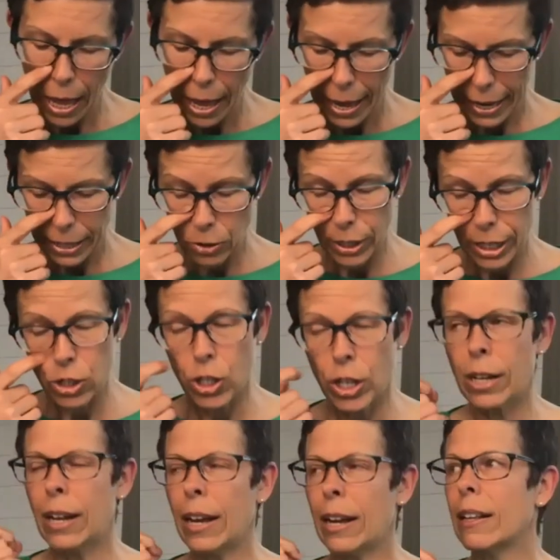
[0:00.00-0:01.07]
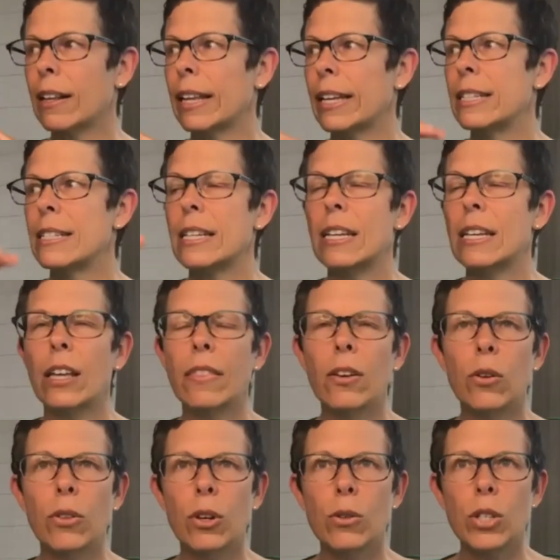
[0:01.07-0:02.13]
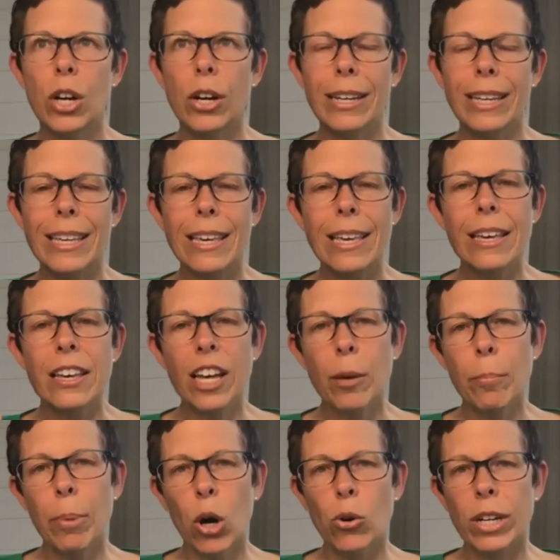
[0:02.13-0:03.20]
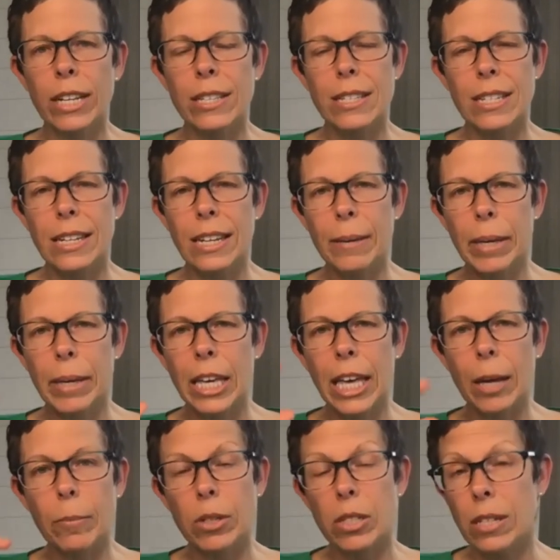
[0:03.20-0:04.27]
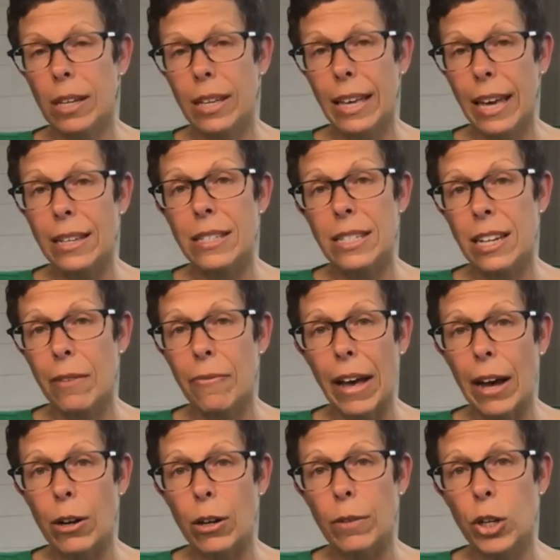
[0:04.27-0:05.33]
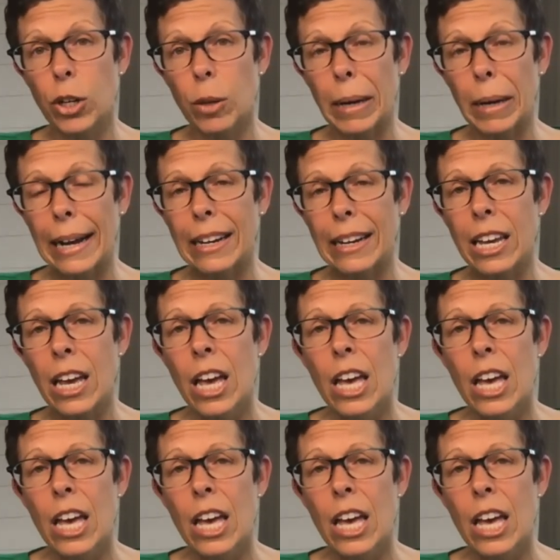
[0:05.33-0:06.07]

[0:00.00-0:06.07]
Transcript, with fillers: hydration and cleansing th- those are key components to being able to get stuff out of your body